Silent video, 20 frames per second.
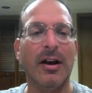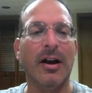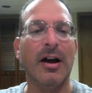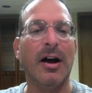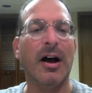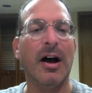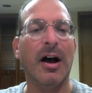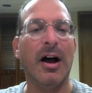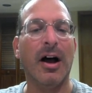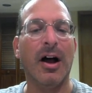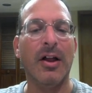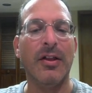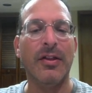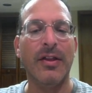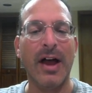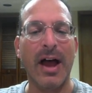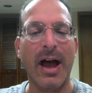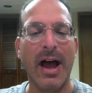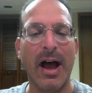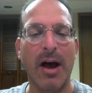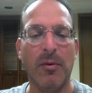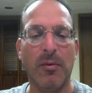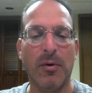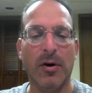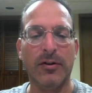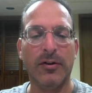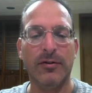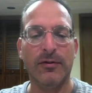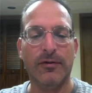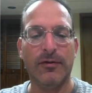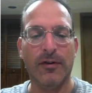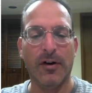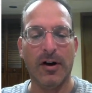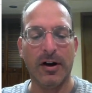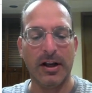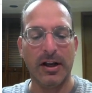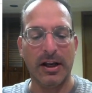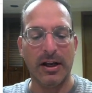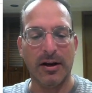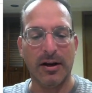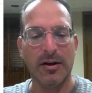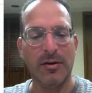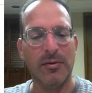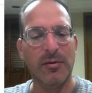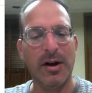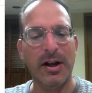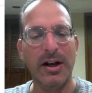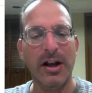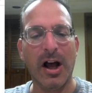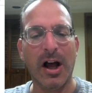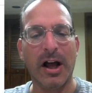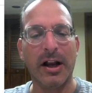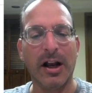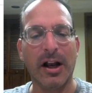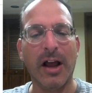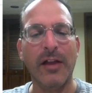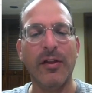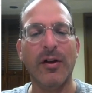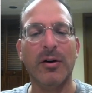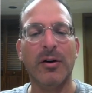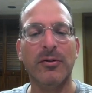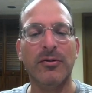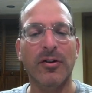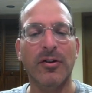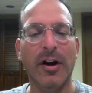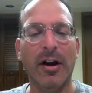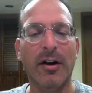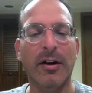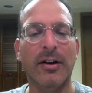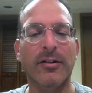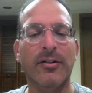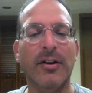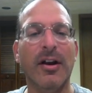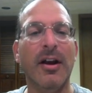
Uh, that wasn't funny. Why not? I thought it was hilarious.